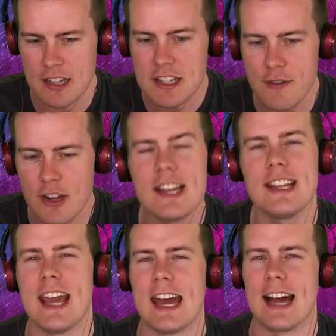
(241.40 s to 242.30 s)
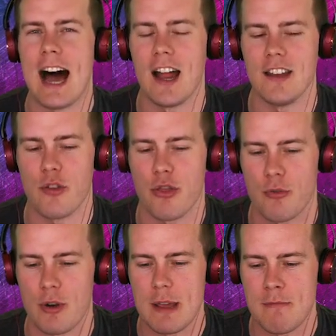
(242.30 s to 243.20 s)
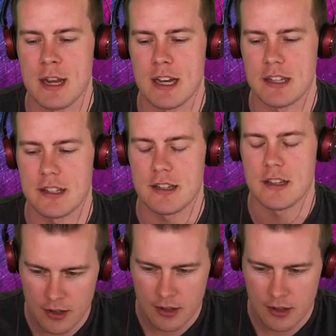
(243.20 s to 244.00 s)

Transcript: Let's see if I can get under three minutes.